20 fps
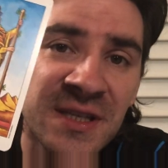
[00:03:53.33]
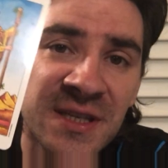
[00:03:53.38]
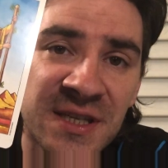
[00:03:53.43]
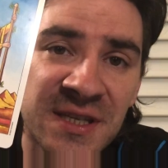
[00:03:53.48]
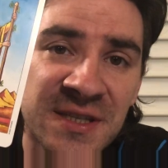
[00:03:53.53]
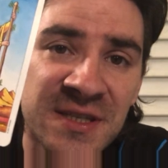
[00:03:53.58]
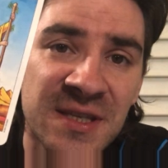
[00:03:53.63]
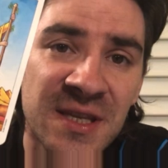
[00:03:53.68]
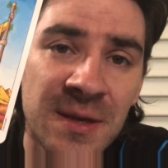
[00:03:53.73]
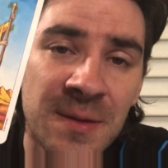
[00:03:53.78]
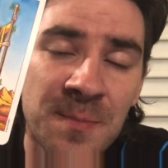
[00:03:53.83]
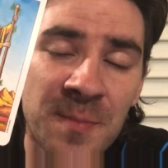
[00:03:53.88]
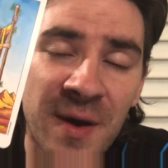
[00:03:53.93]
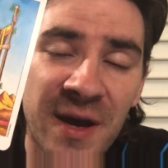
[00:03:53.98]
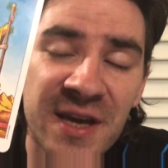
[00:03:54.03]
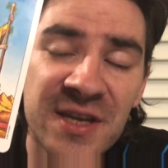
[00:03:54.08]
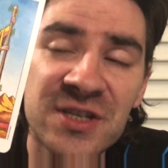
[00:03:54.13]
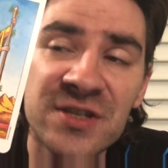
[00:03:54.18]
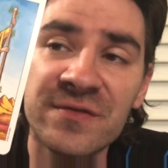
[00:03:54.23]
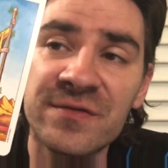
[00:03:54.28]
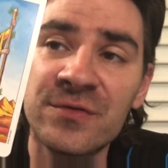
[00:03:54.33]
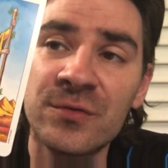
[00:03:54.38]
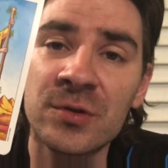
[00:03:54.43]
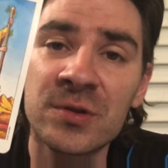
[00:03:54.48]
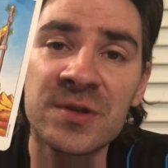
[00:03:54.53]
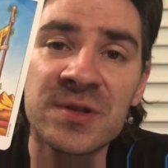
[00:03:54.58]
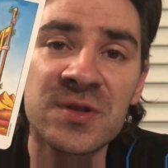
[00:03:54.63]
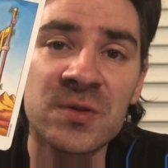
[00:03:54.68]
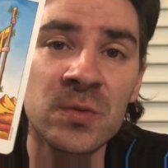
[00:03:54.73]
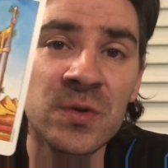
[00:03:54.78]
it is the page of
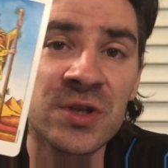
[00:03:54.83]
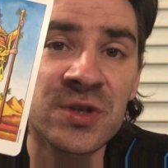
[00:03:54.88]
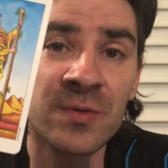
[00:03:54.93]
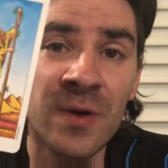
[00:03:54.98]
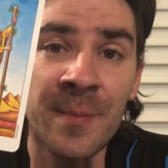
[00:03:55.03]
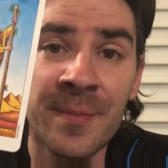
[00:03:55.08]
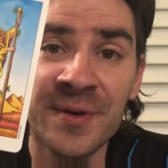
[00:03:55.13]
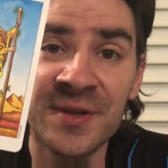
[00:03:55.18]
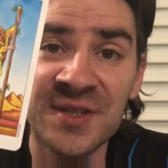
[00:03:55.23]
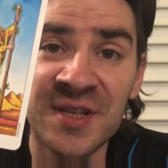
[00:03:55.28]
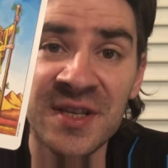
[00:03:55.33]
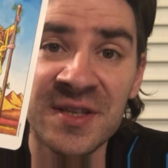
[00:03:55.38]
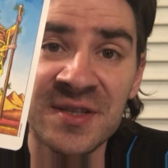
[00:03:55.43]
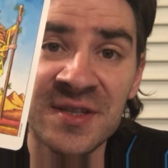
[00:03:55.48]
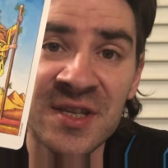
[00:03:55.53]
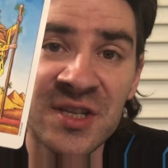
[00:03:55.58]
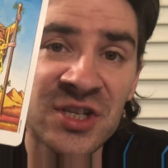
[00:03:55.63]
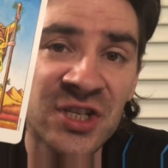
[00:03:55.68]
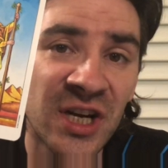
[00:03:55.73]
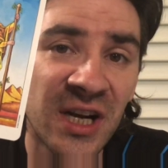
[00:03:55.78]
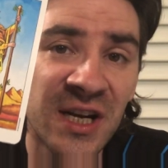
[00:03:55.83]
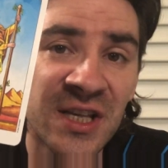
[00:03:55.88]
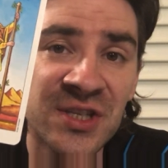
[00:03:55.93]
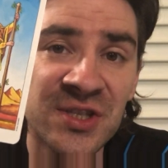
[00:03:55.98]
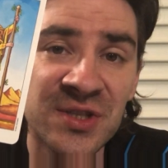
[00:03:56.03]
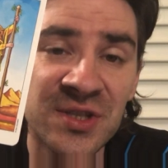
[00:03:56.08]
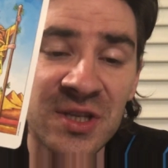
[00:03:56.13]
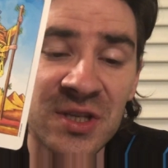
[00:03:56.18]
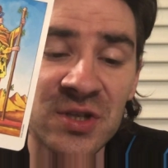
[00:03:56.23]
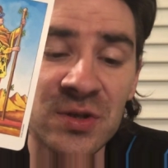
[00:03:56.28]
wands which represents the
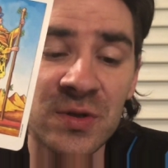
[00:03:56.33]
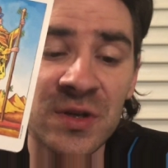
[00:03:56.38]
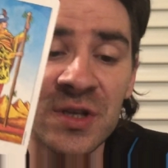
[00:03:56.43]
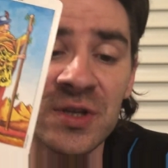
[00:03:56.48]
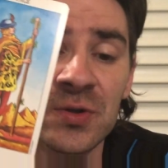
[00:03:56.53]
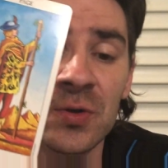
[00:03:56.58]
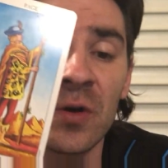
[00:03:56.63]
challenges that you need